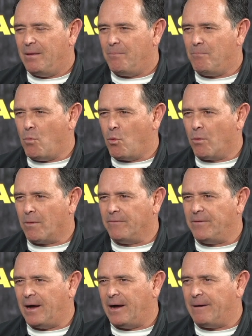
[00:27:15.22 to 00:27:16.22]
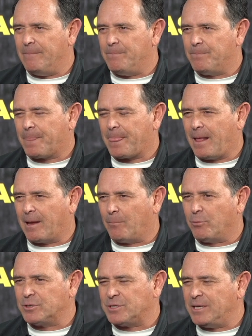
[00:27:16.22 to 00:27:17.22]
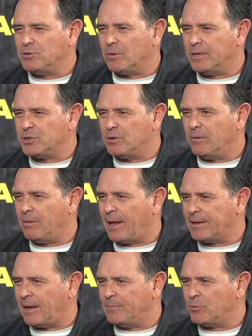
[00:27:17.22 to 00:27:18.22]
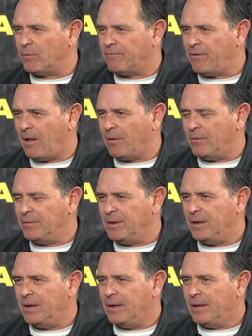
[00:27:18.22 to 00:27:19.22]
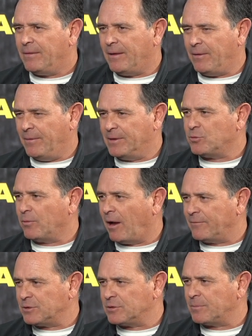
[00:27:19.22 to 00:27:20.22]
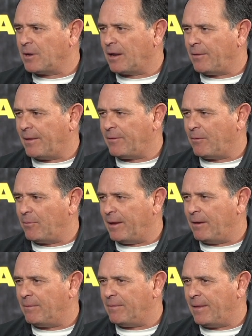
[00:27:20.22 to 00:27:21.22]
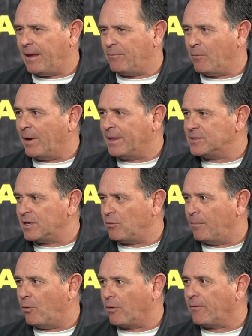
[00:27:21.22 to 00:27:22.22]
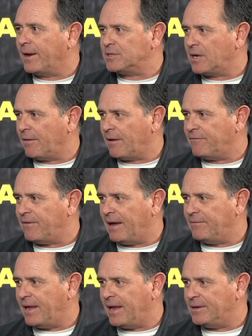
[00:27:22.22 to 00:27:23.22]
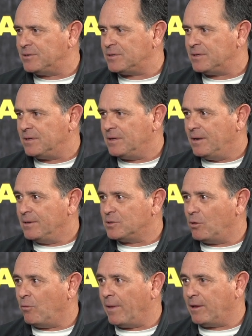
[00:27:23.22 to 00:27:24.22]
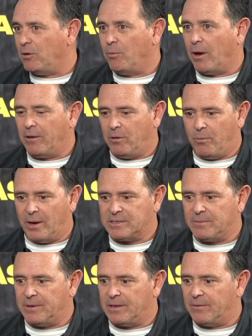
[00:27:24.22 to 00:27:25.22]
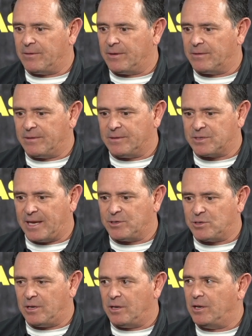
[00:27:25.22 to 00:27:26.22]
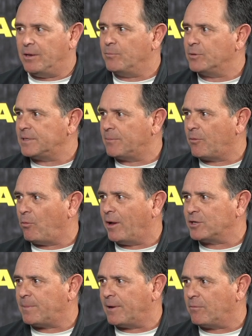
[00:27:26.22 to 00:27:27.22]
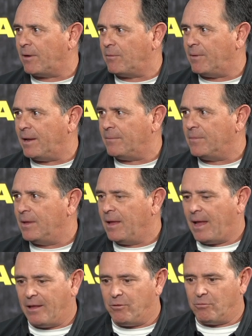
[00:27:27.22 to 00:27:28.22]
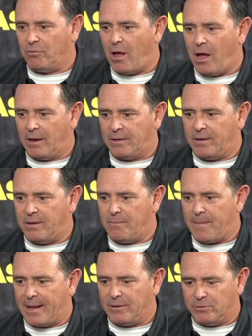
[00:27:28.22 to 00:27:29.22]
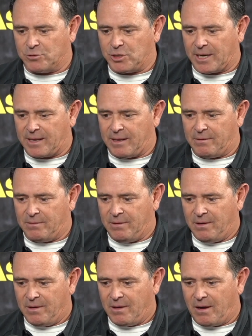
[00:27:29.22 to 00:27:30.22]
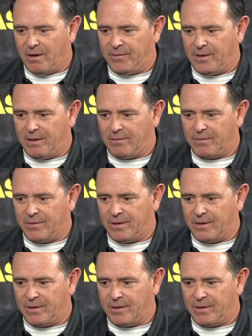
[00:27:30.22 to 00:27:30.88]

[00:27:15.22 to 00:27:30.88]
more of like a procedural issue. A lot of times weren't followed. And this was officers I'm talking about. They wanted to send to a board of rights and got like 5 days. So like you brought somebody to the station, you didn't present to the watch commander right away, and your log didn't match your check-in on the